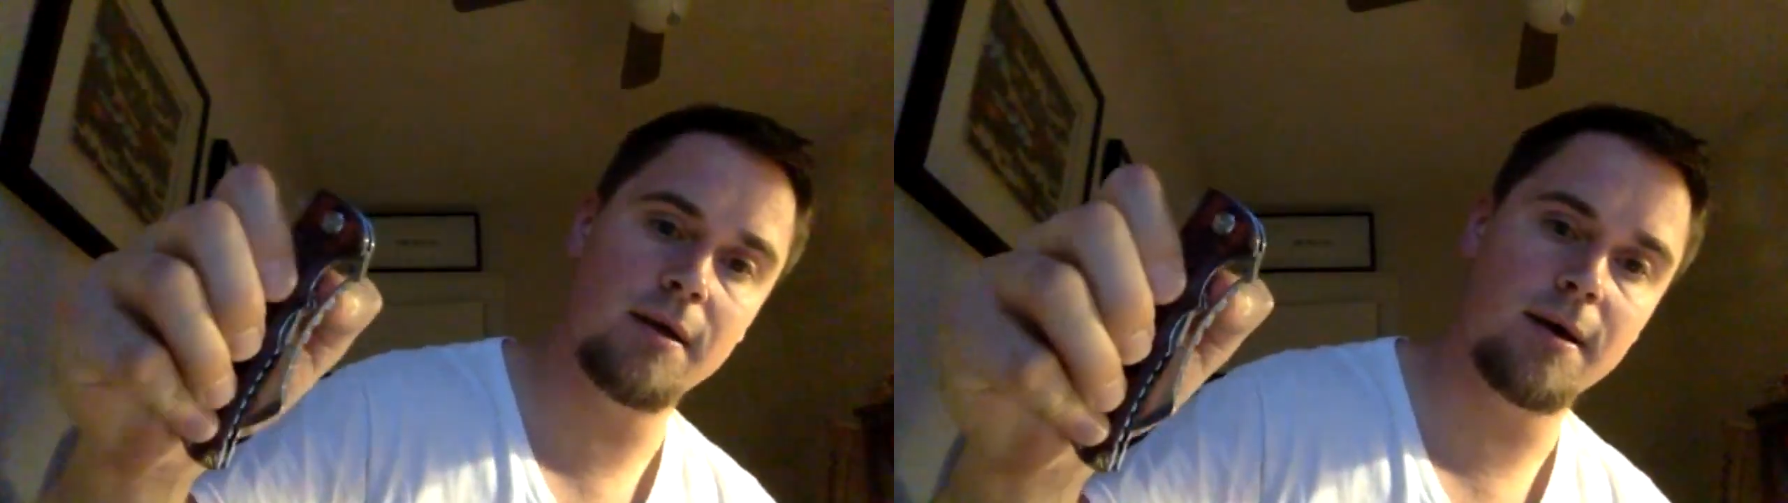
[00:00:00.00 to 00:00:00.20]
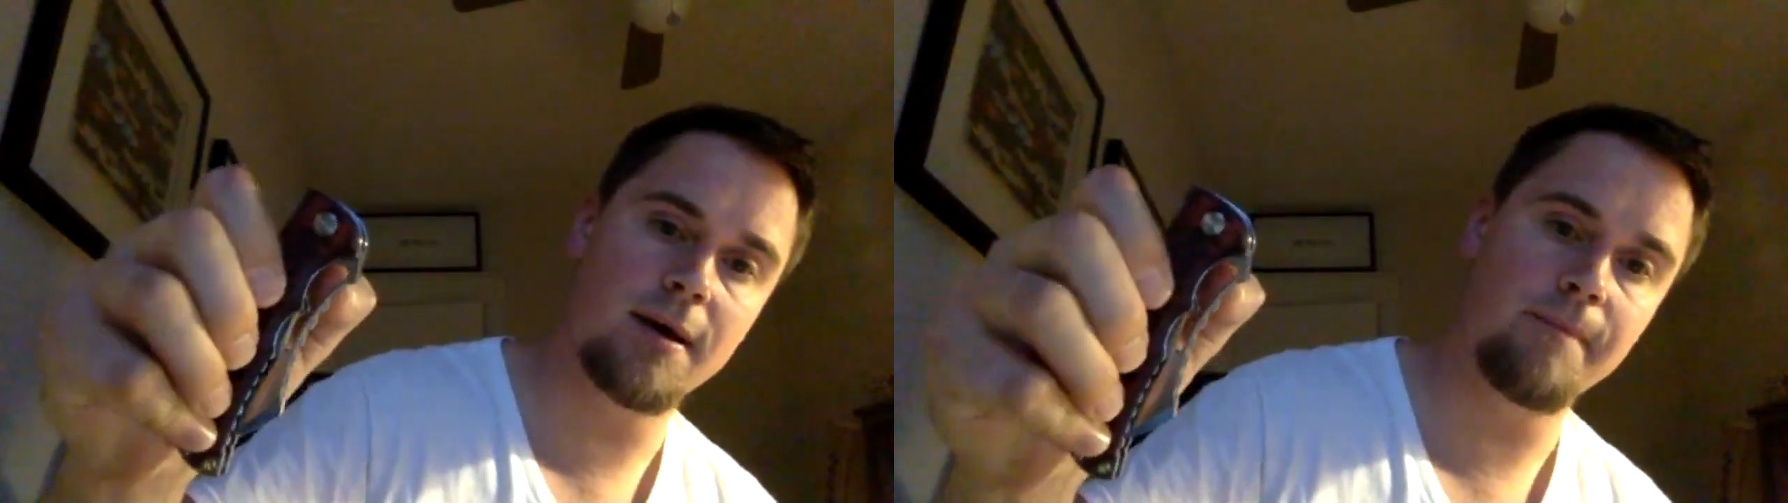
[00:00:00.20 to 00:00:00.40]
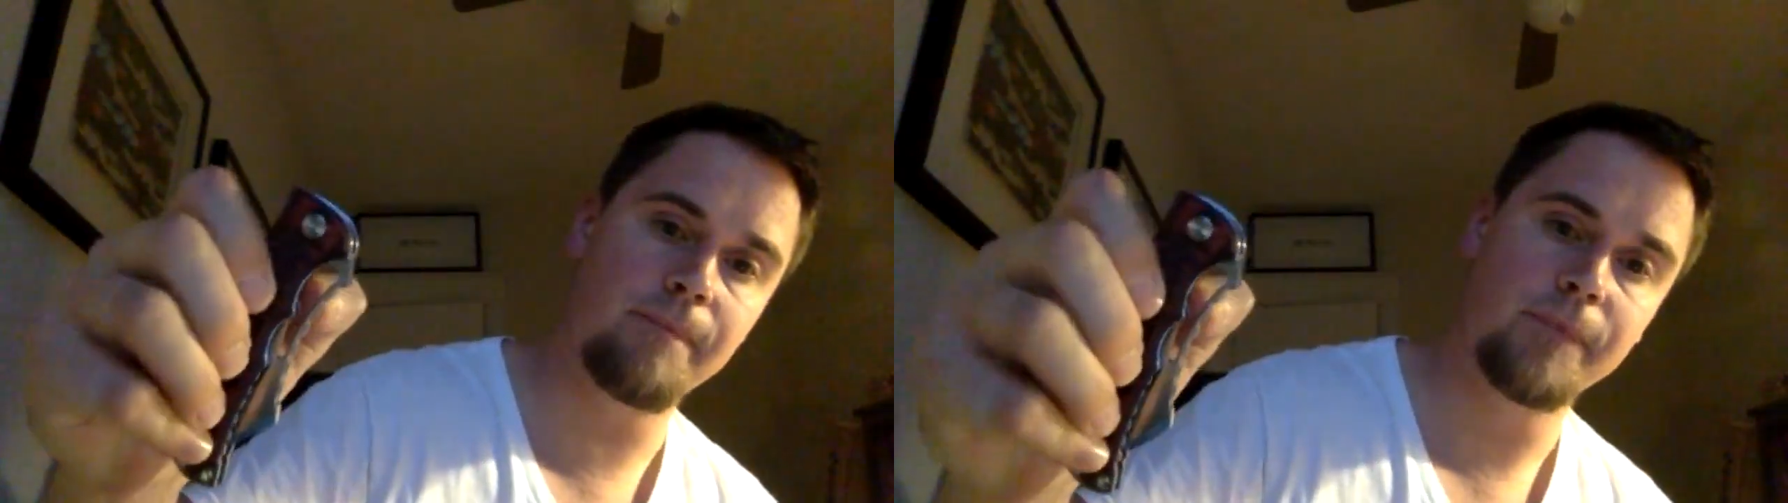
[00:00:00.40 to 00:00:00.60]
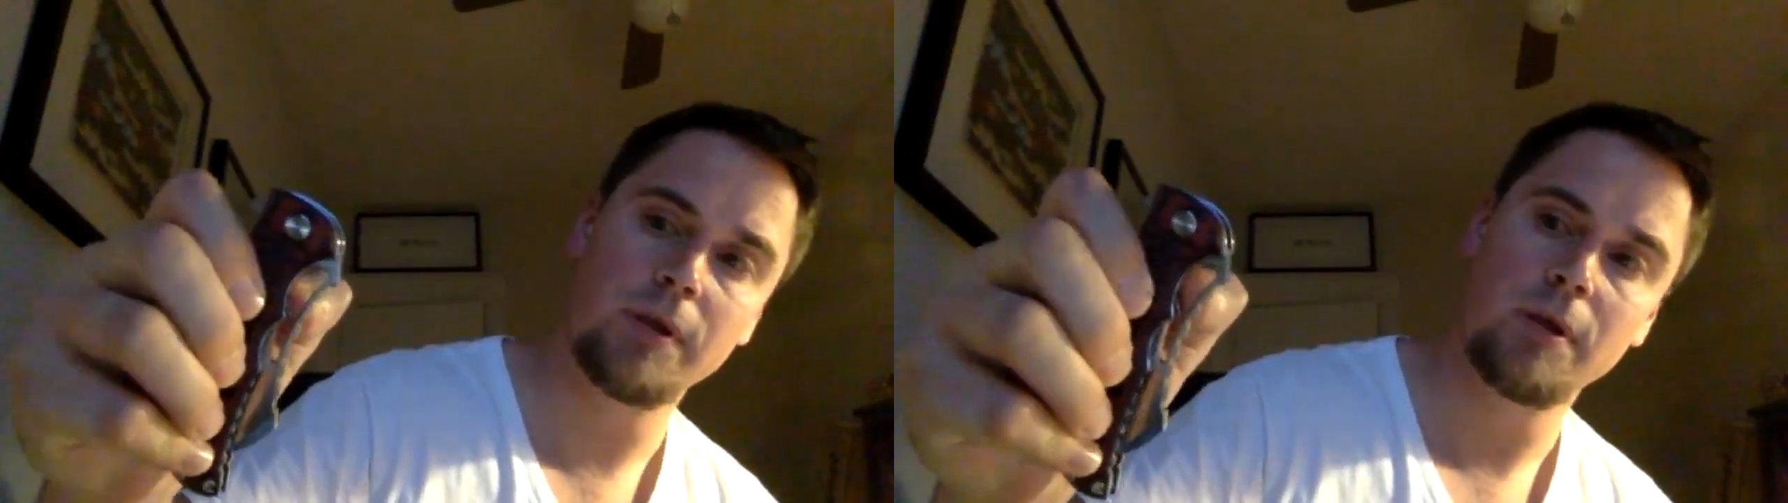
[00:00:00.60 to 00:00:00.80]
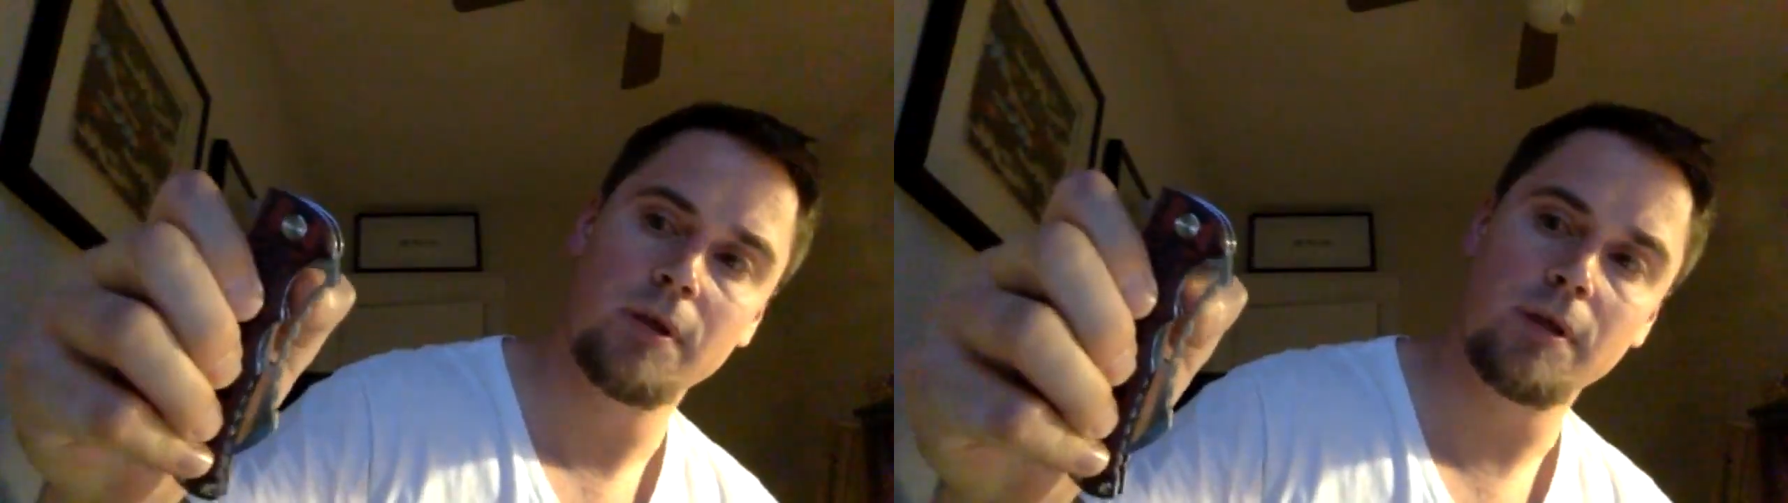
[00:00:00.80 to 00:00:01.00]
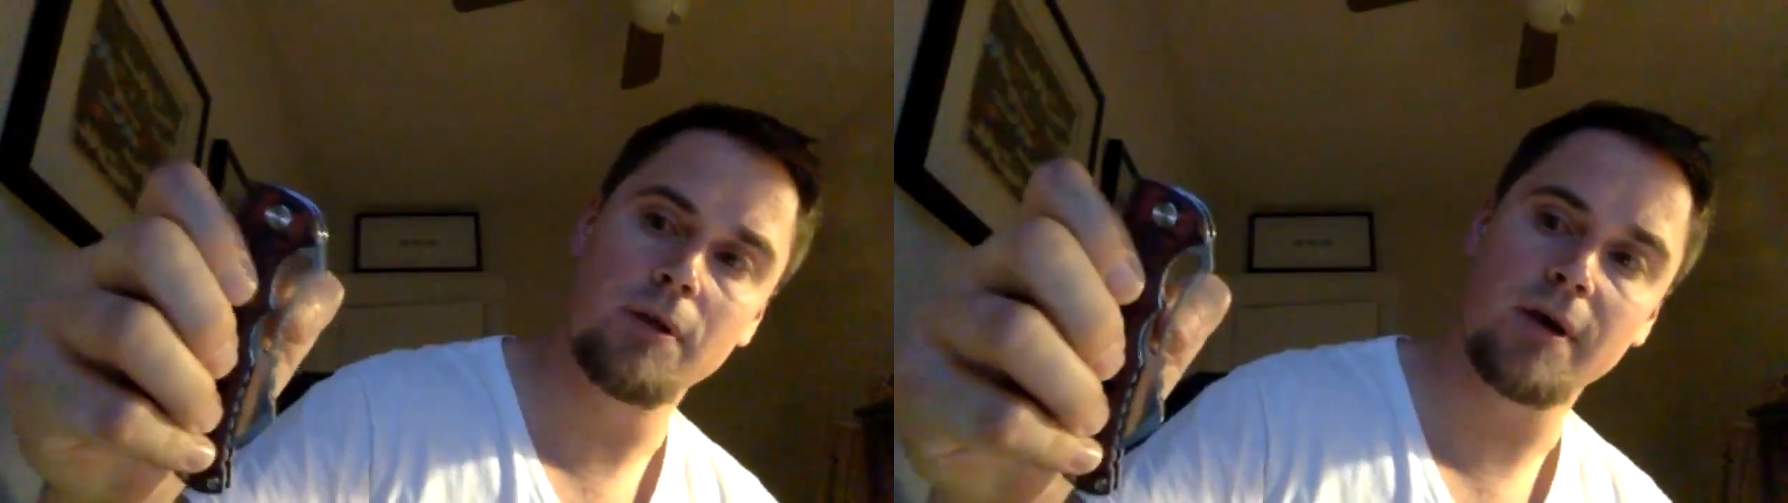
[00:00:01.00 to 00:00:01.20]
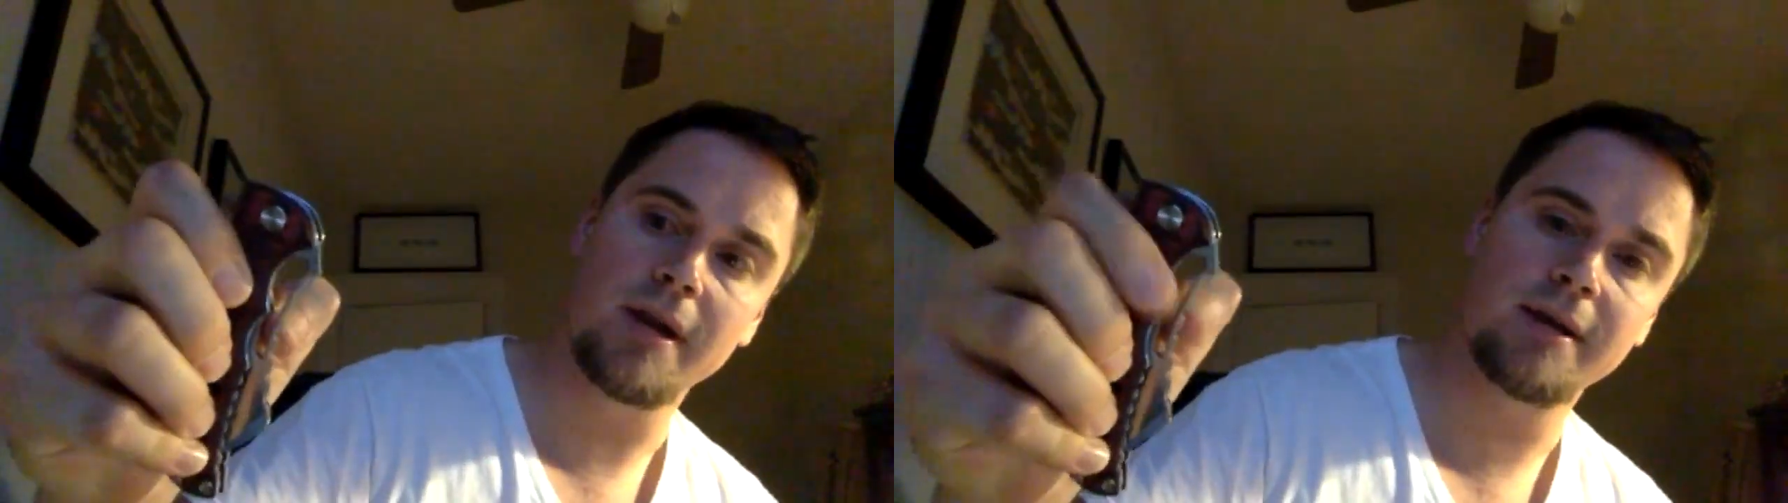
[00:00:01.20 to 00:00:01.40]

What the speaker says: kind